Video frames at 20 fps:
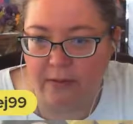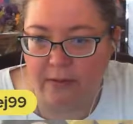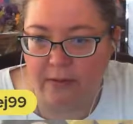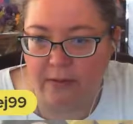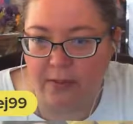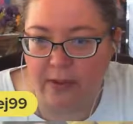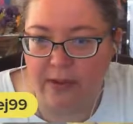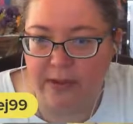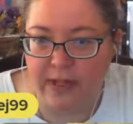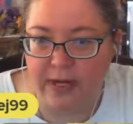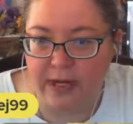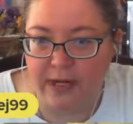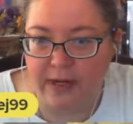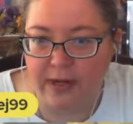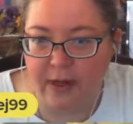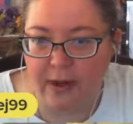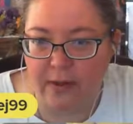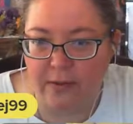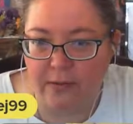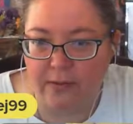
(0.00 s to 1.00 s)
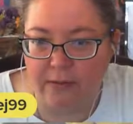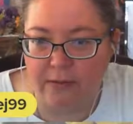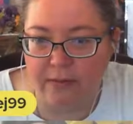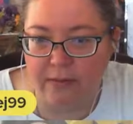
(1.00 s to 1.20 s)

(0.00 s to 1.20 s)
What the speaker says: Where'd Nita go?